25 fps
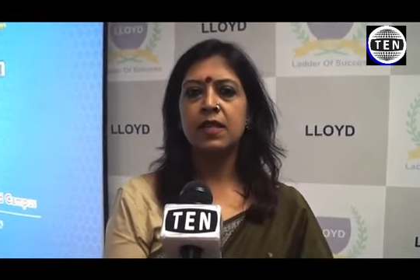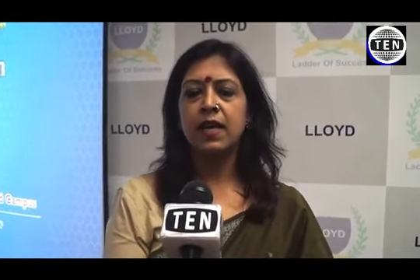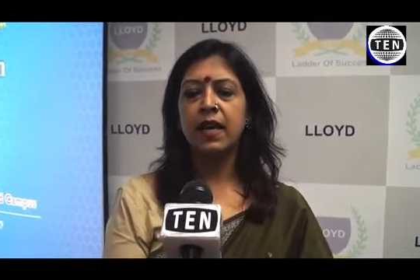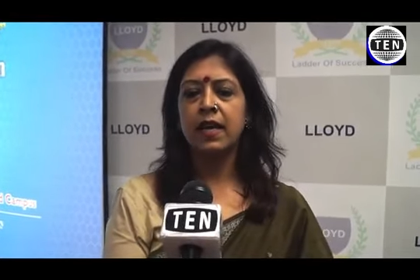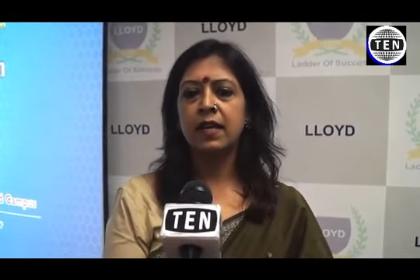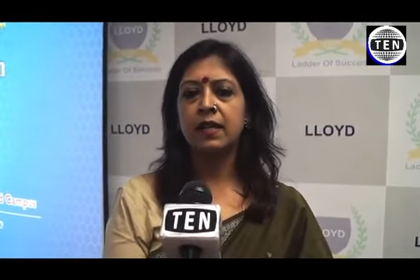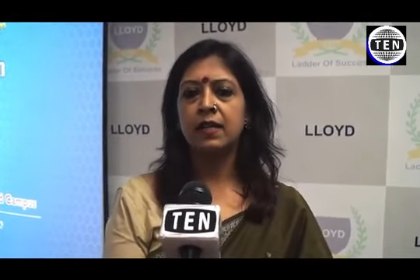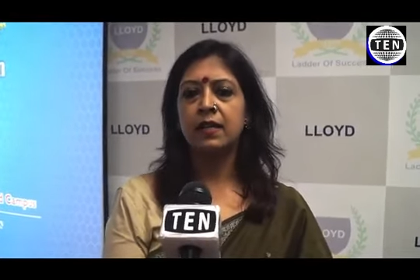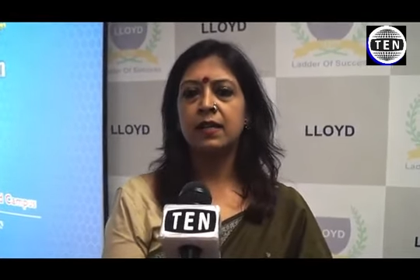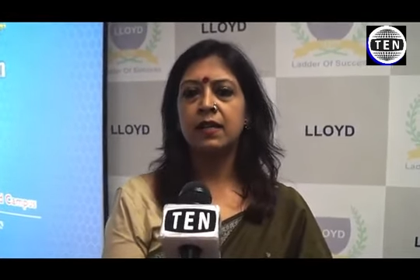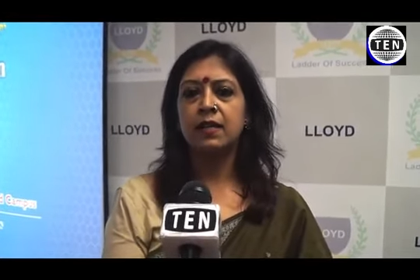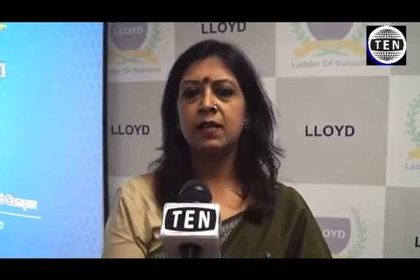
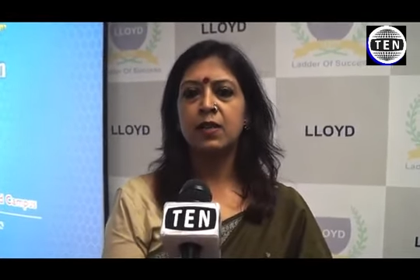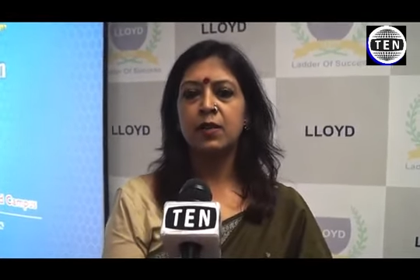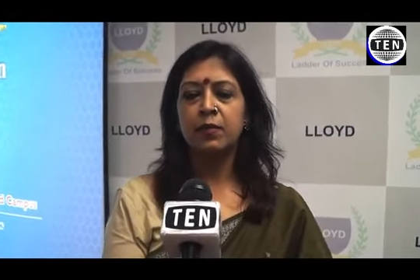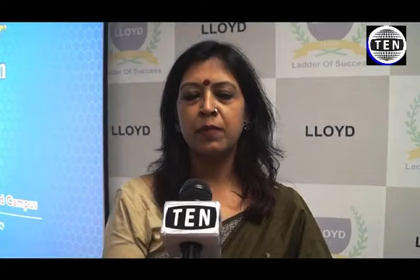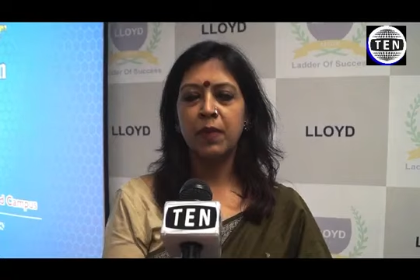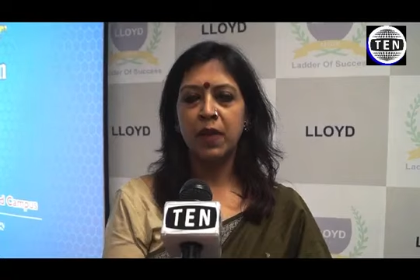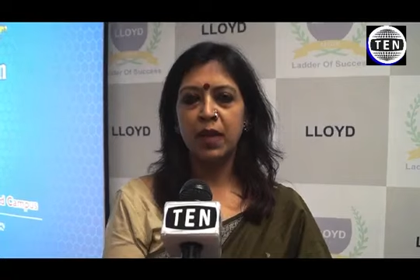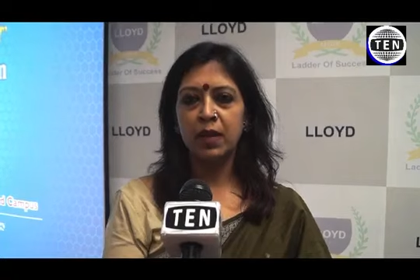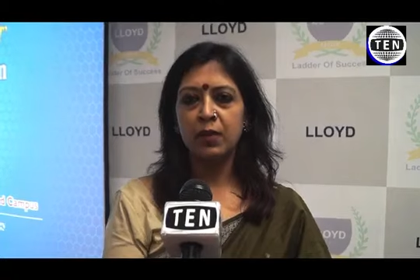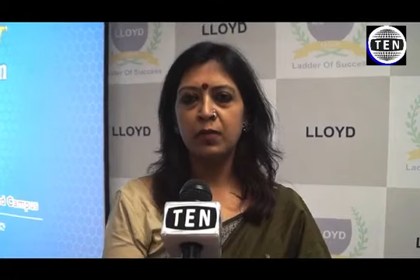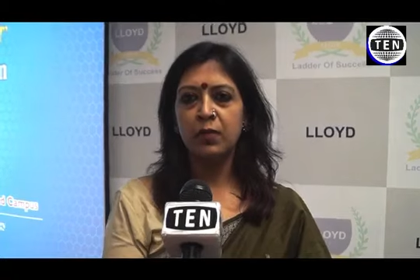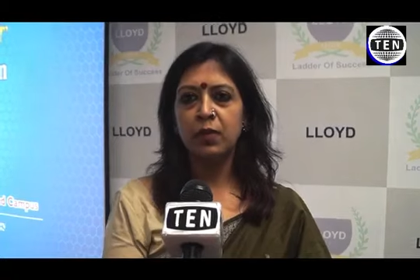and the
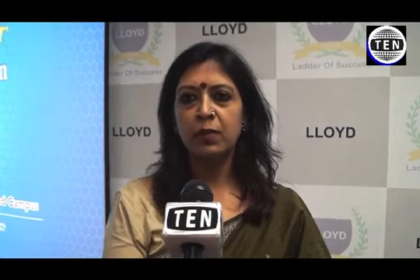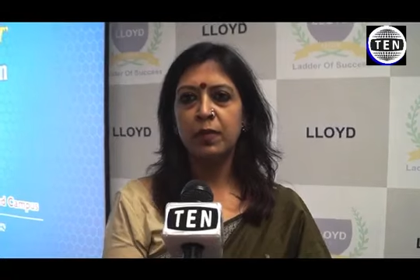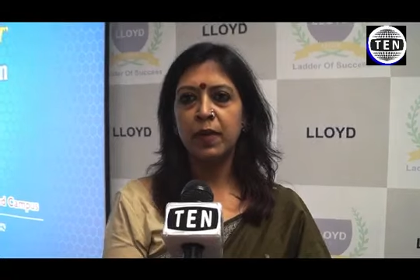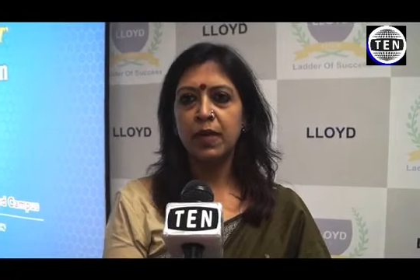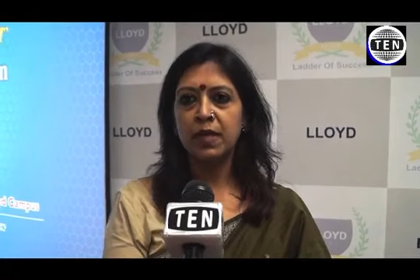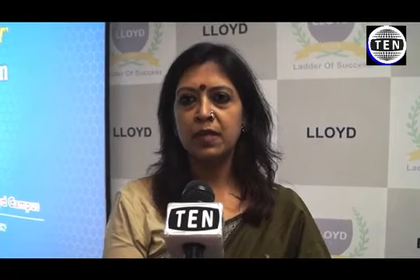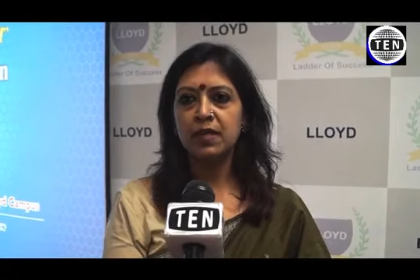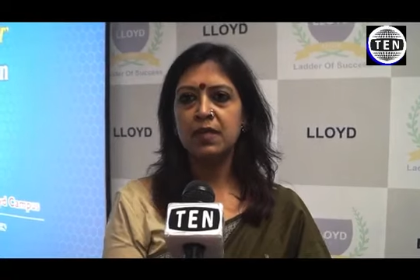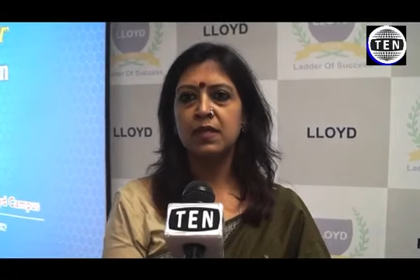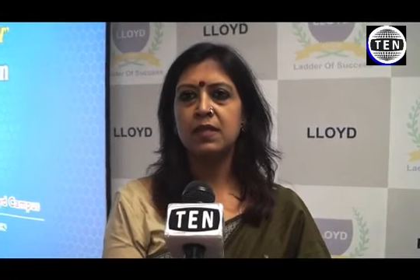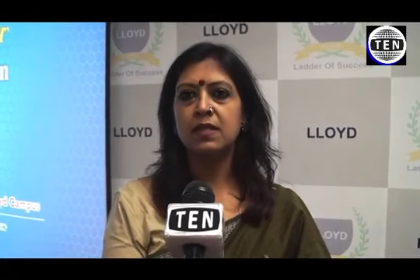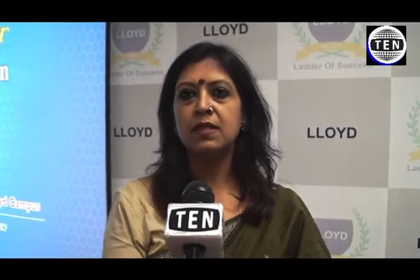demand for
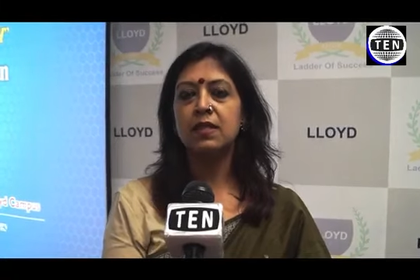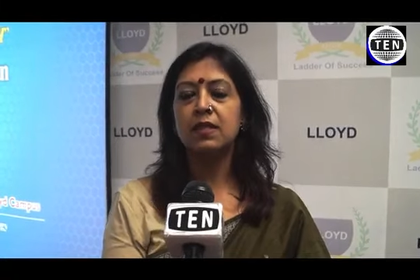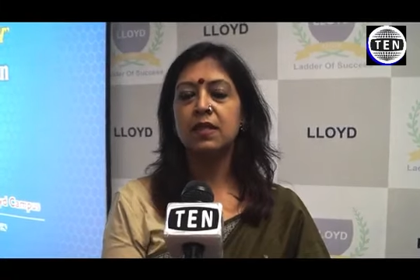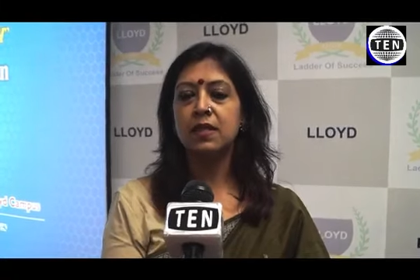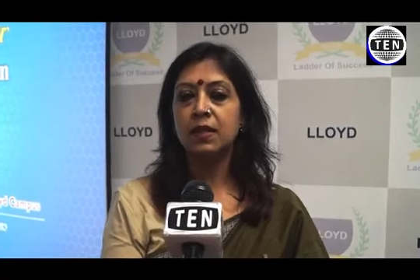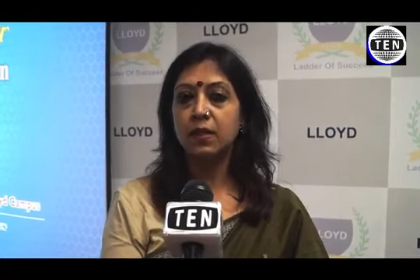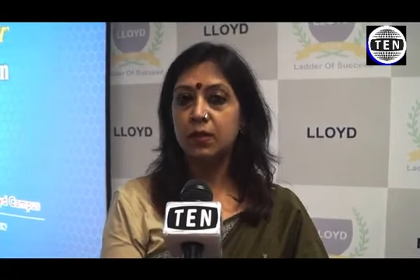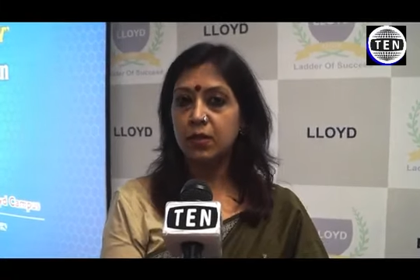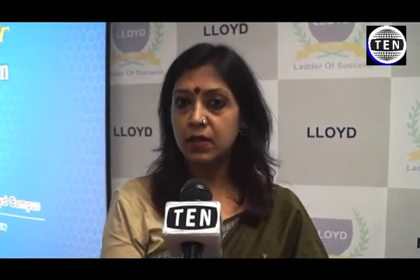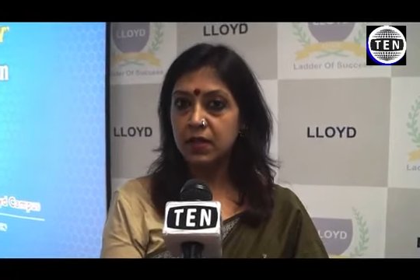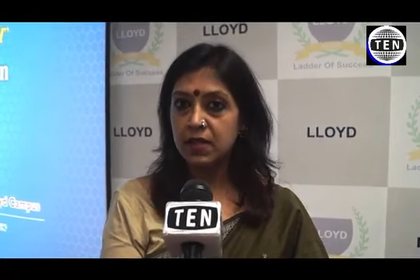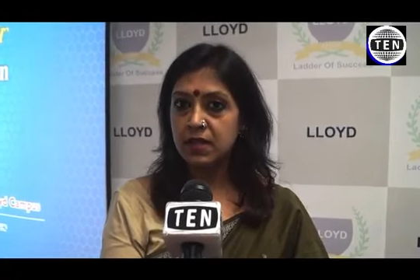medicines is
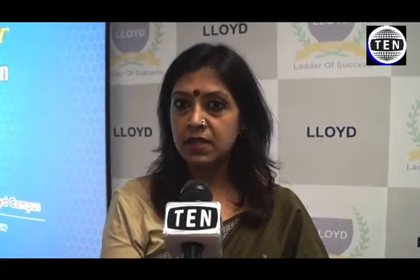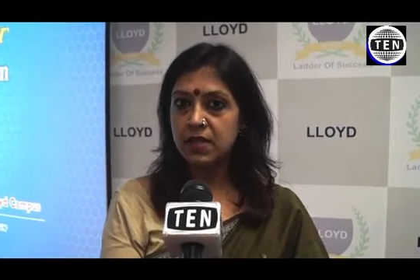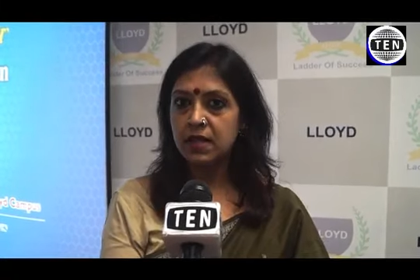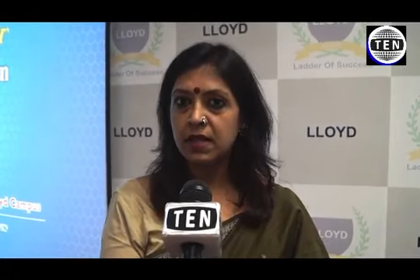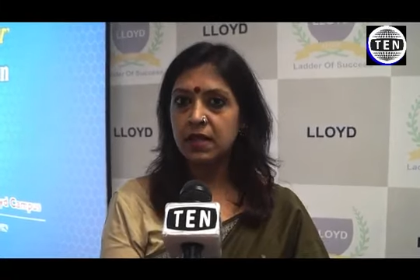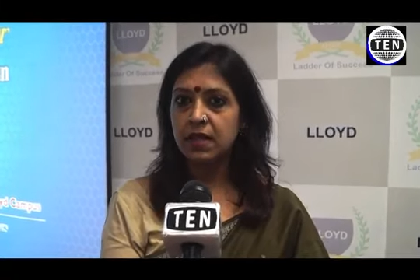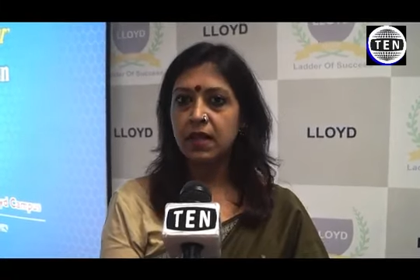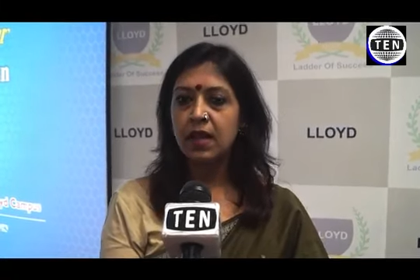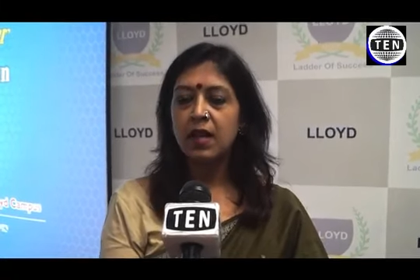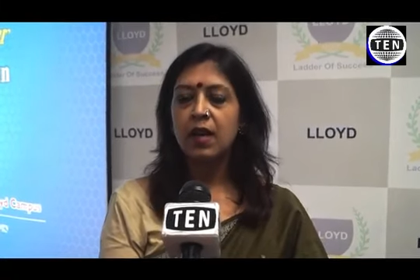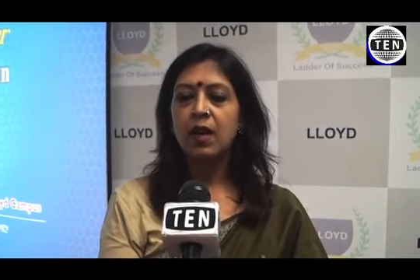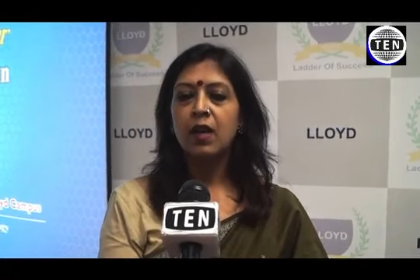
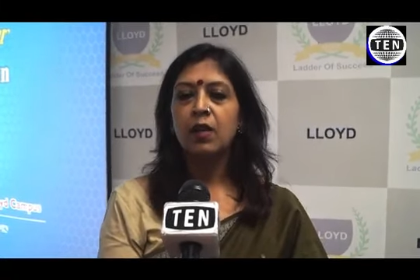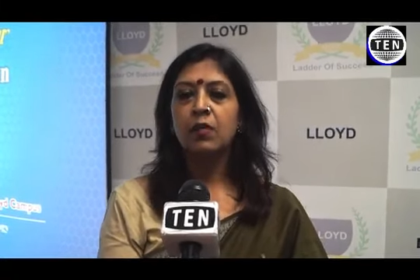increasing.